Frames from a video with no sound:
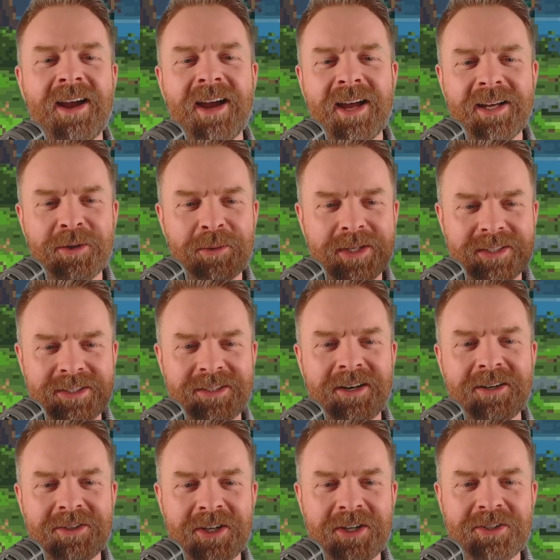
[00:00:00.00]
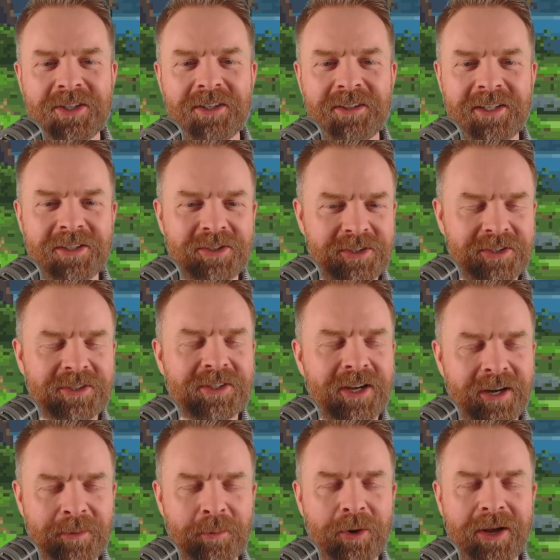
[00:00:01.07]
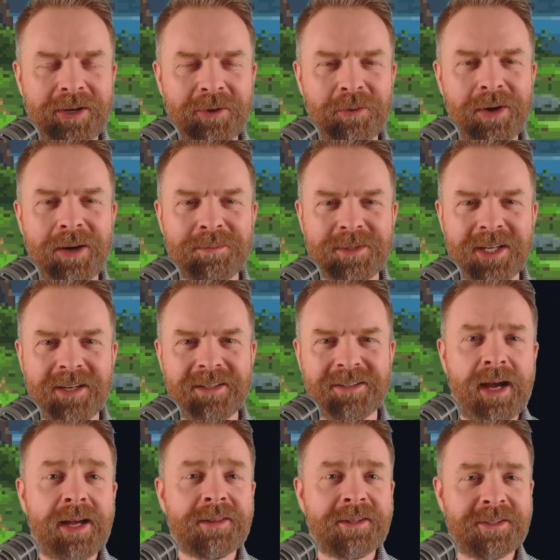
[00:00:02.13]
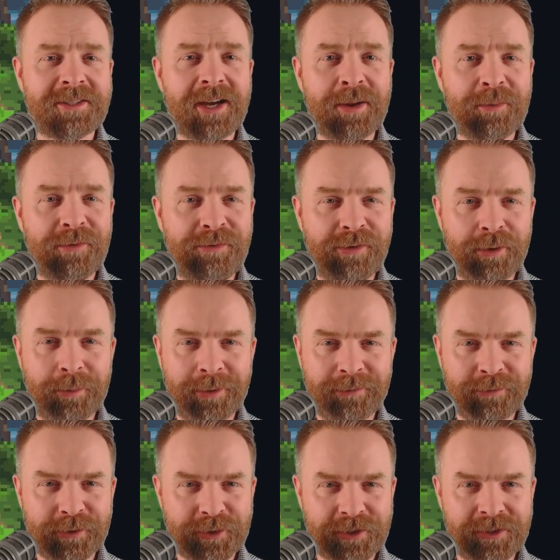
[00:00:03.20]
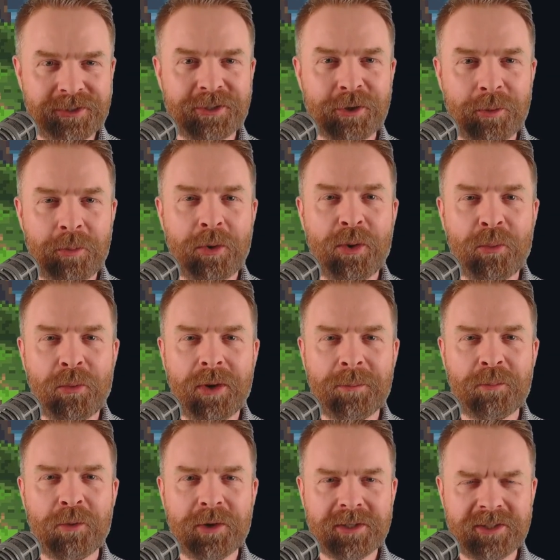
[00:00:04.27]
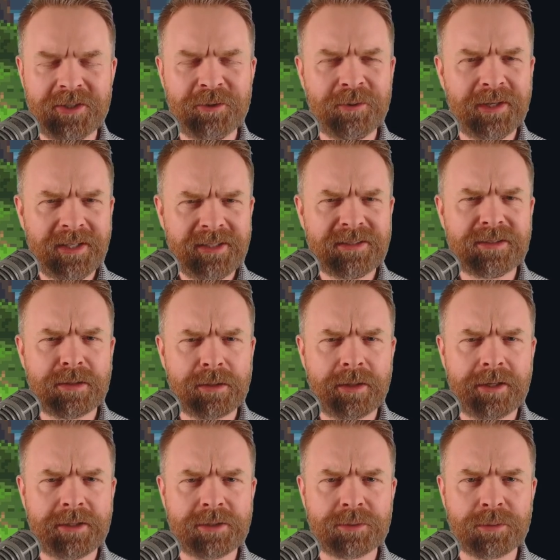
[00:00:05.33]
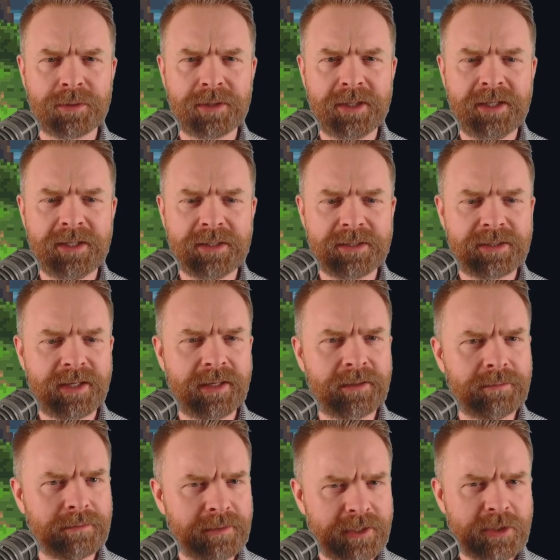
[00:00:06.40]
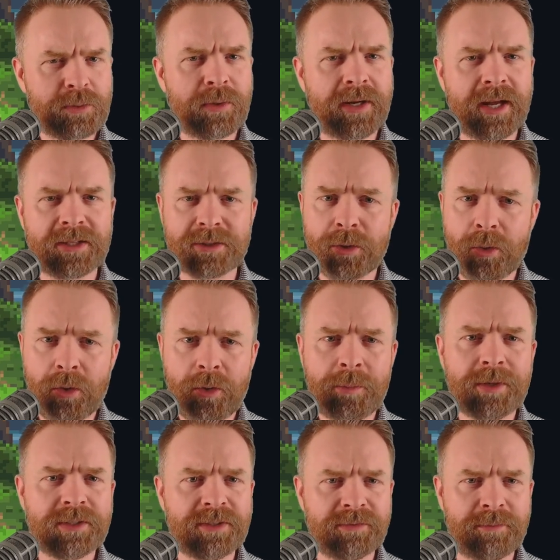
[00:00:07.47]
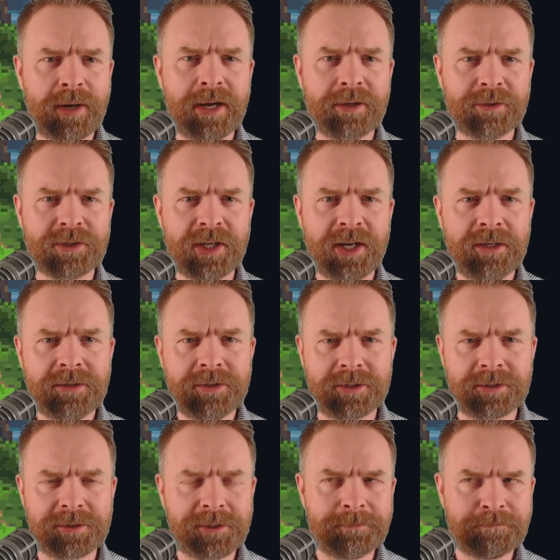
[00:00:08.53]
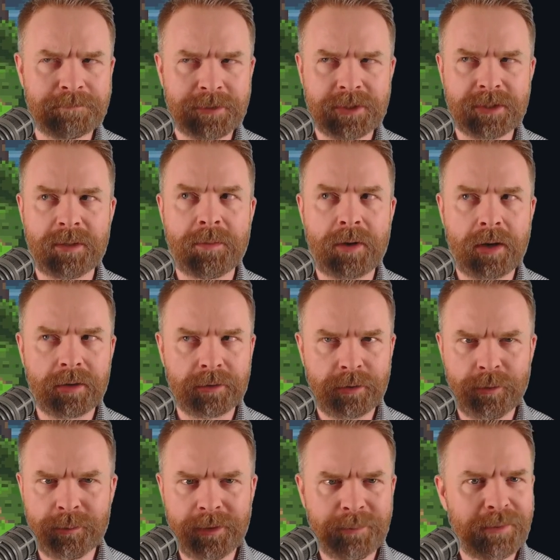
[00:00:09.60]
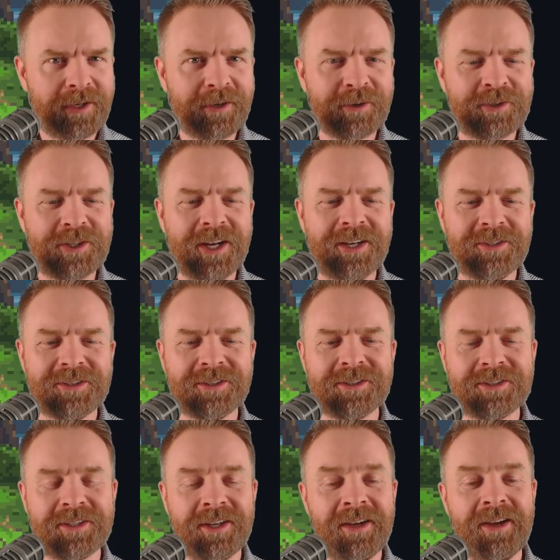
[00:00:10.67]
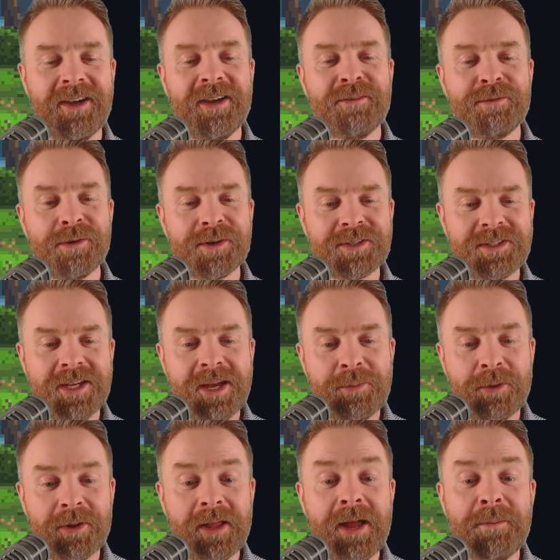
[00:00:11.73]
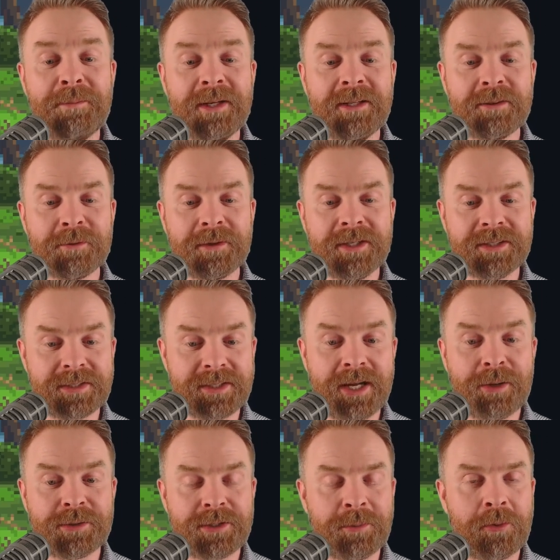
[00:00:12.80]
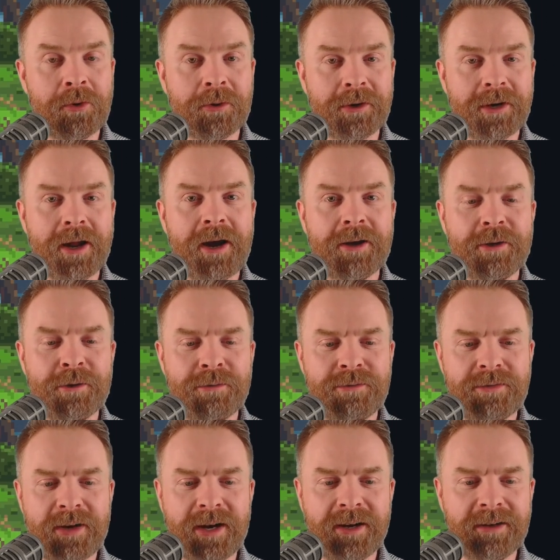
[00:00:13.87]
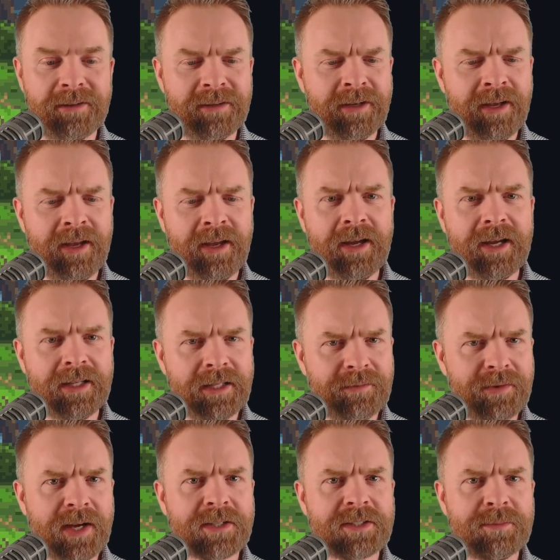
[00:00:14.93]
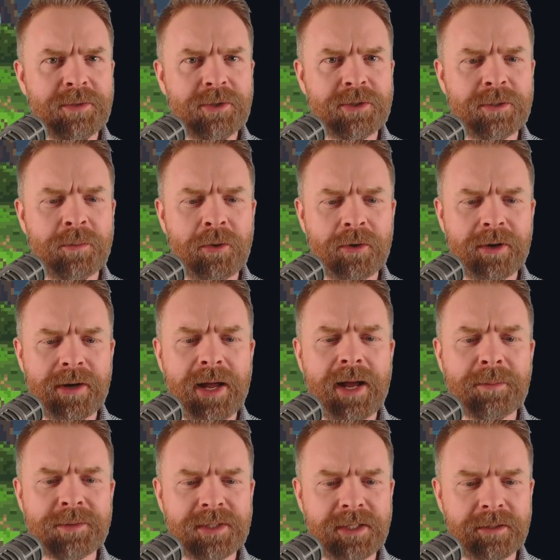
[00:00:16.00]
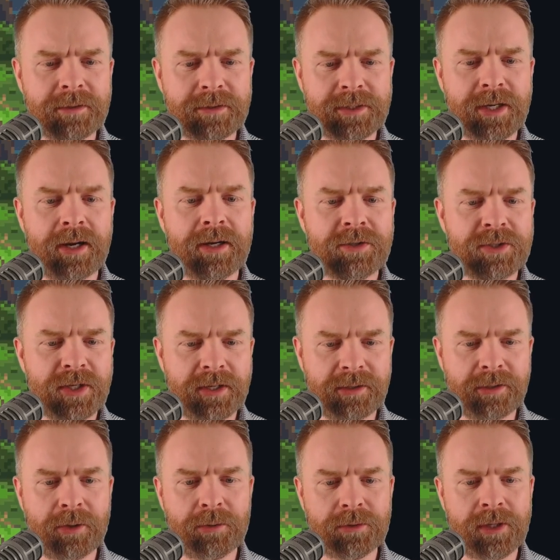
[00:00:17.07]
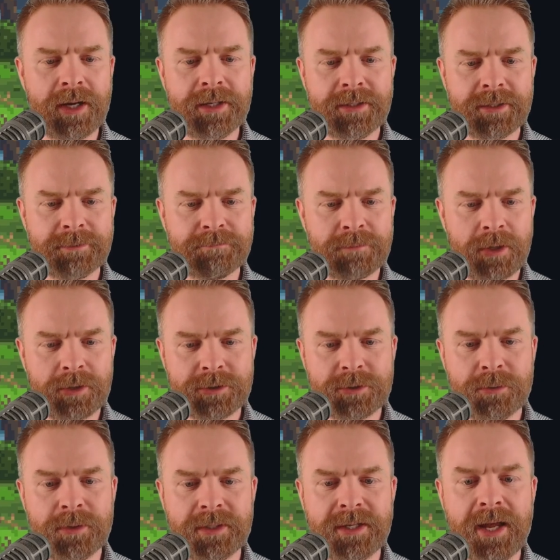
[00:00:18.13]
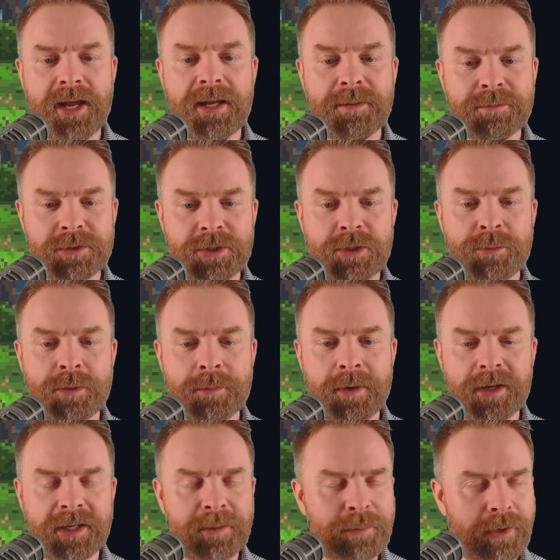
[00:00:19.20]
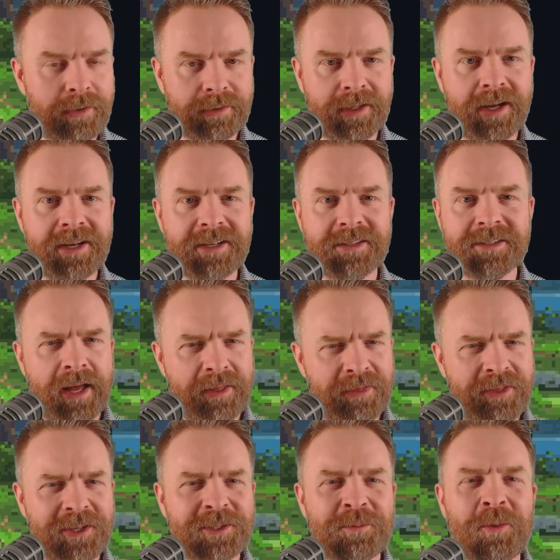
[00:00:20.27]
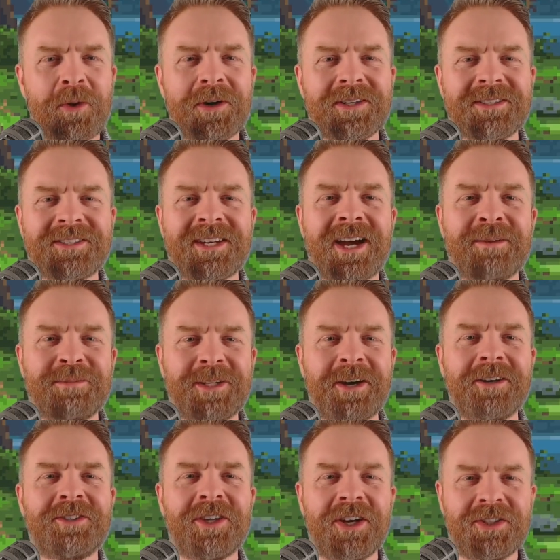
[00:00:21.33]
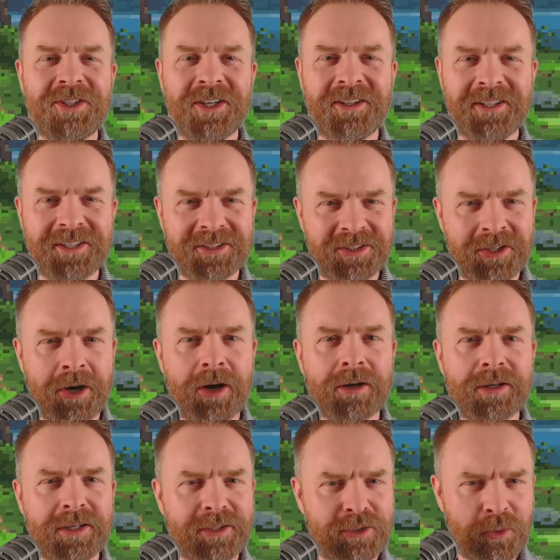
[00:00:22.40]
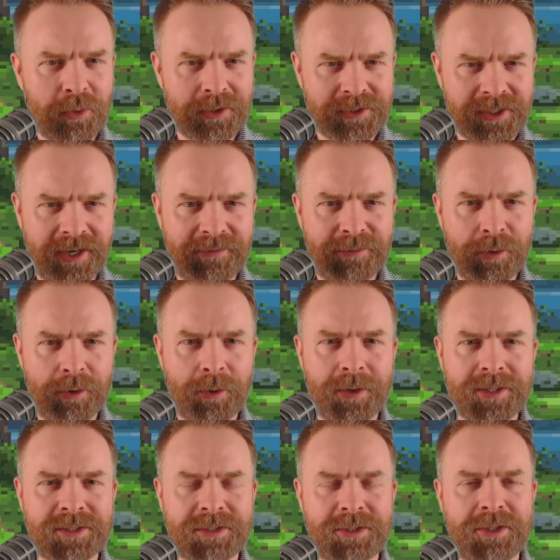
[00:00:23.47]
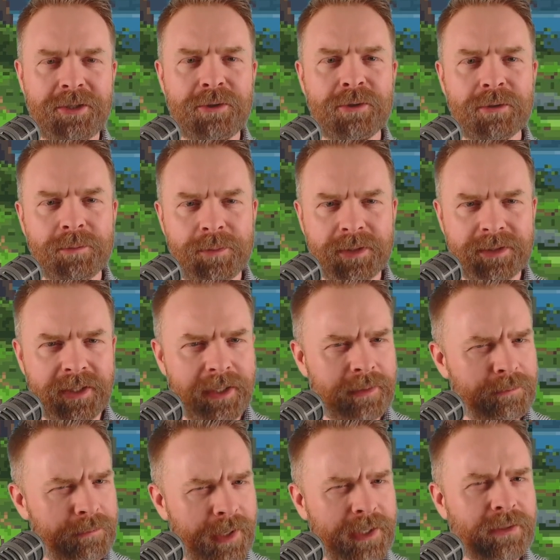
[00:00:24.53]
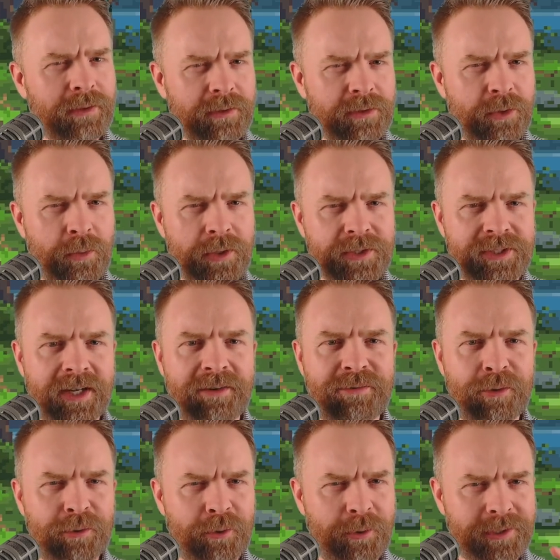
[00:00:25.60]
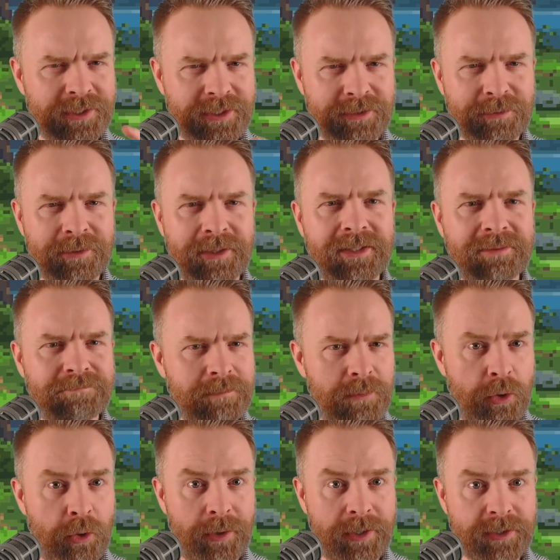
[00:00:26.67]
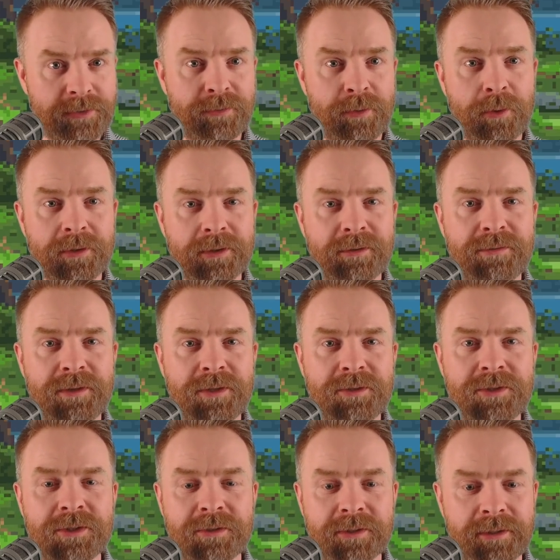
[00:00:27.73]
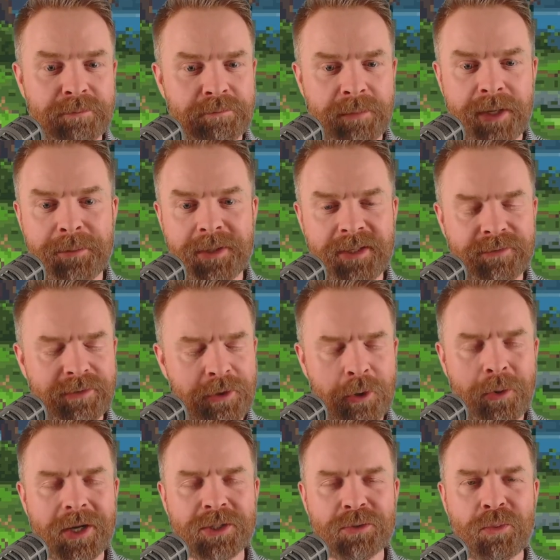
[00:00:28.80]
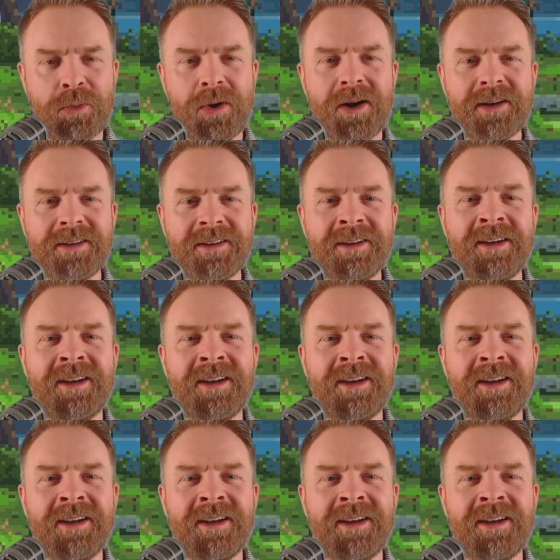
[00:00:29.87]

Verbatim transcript: Anyways, Touch H L E just got a brand new update. At the time of filming, version zero point one point two is the latest release, and this one has a whole bunch of minor changes, and some arguably bigger changes. For example, M P three is now a supported audio file. And they've got some new supported apps here, Touch and Go Lite, and also a game, Super Monkey Ball Lite. At this point in time, Touch H L E is targeted towards iPhone O S two, but they might look towards iPhone O S three and O S four in the future, and maybe even O S one.